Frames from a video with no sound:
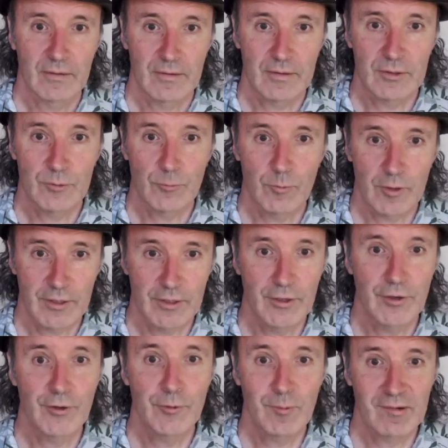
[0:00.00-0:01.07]
You want to
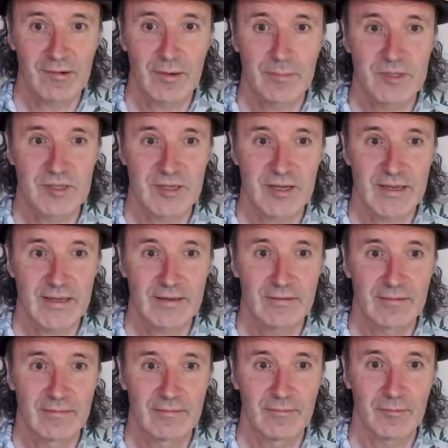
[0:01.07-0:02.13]
know where I'm staying,
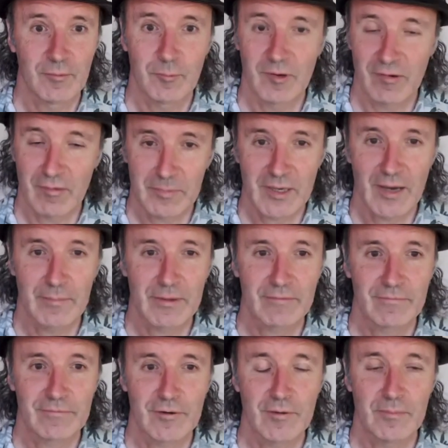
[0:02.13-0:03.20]
where I'm coming
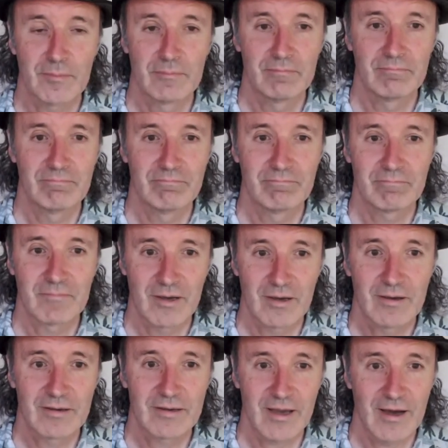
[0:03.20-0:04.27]
from?
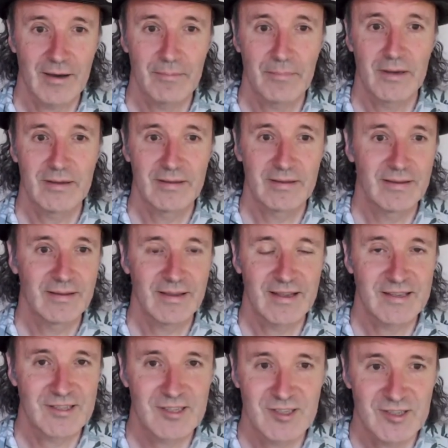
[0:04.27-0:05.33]
Come
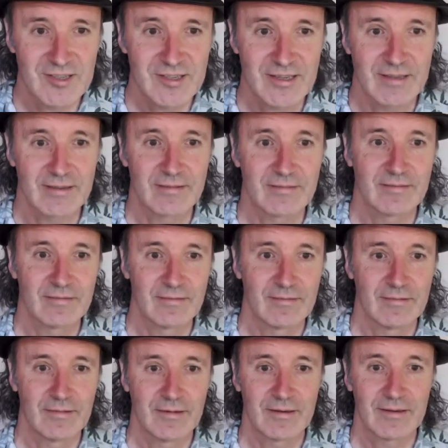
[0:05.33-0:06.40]
and see.
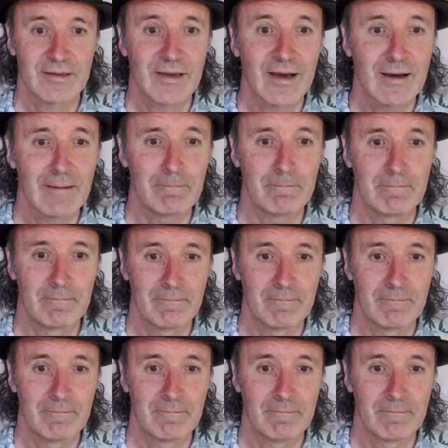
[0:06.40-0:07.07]
Come.